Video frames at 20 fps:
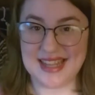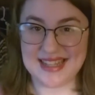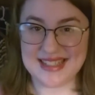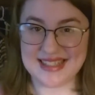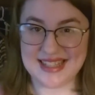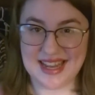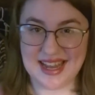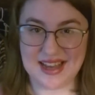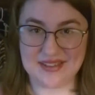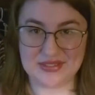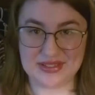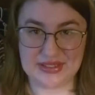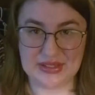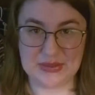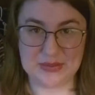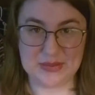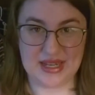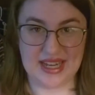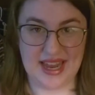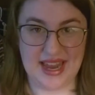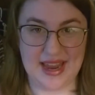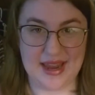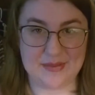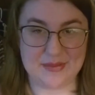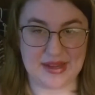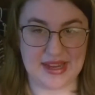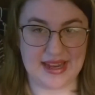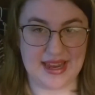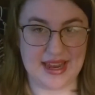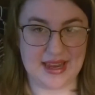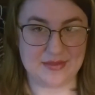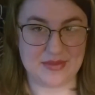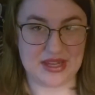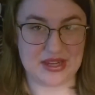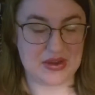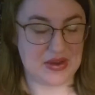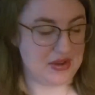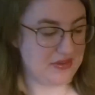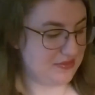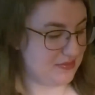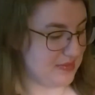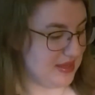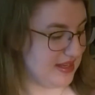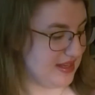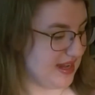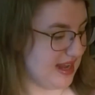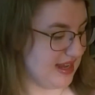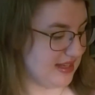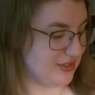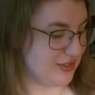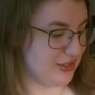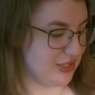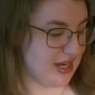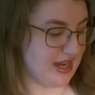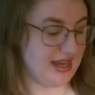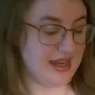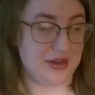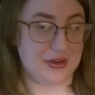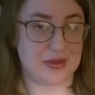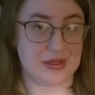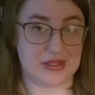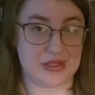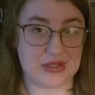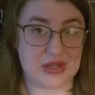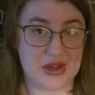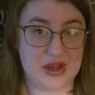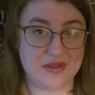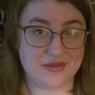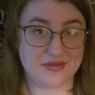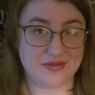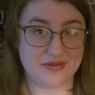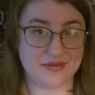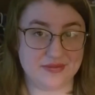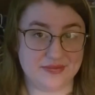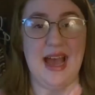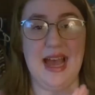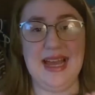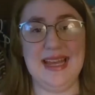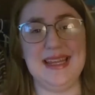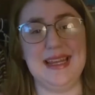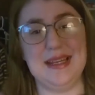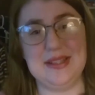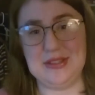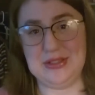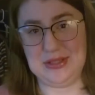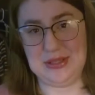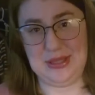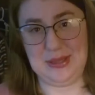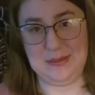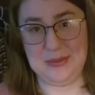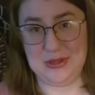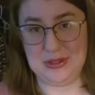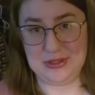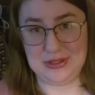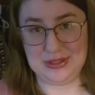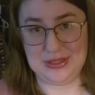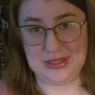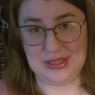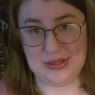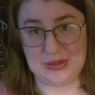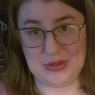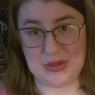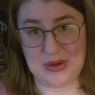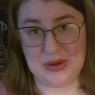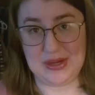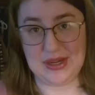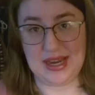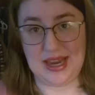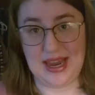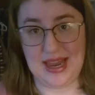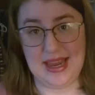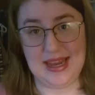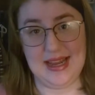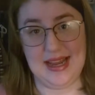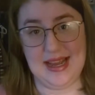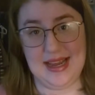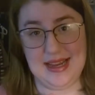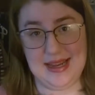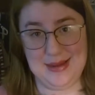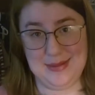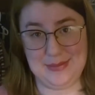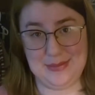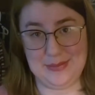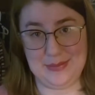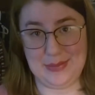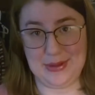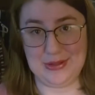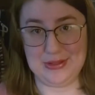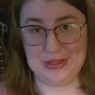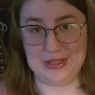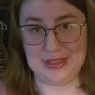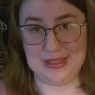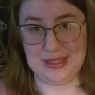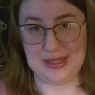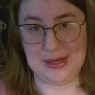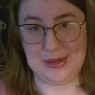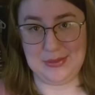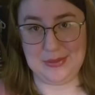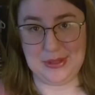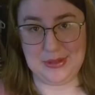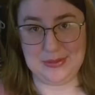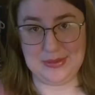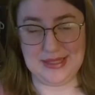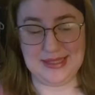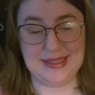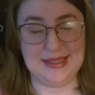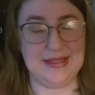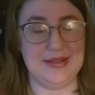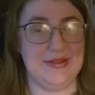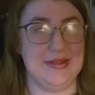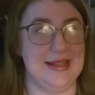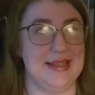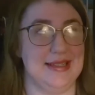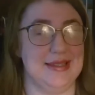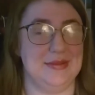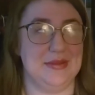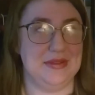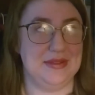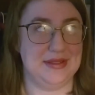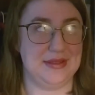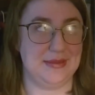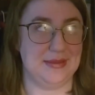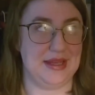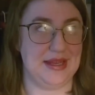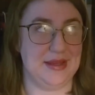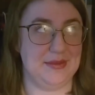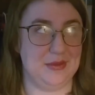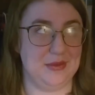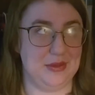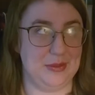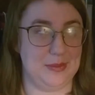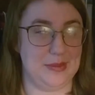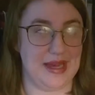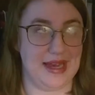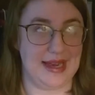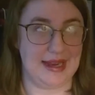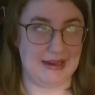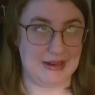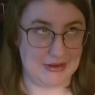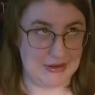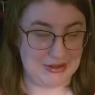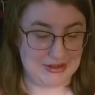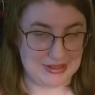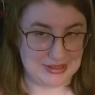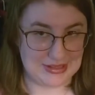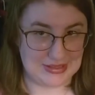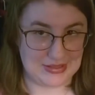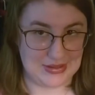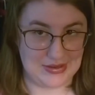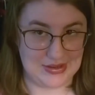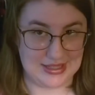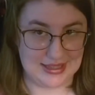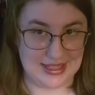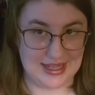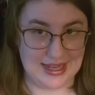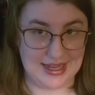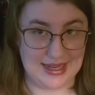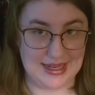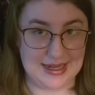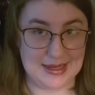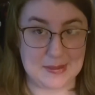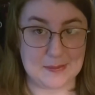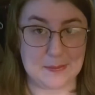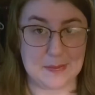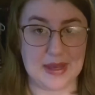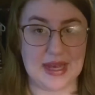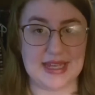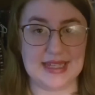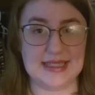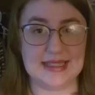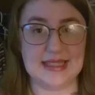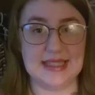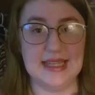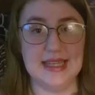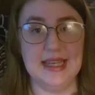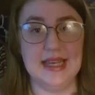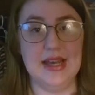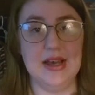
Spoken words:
Next I have Illuminae by Amie Kaufman and Kristoff. I actually purchased this arc, and I purchased it on purpose. You're not supposed to be able to buy arcs online, but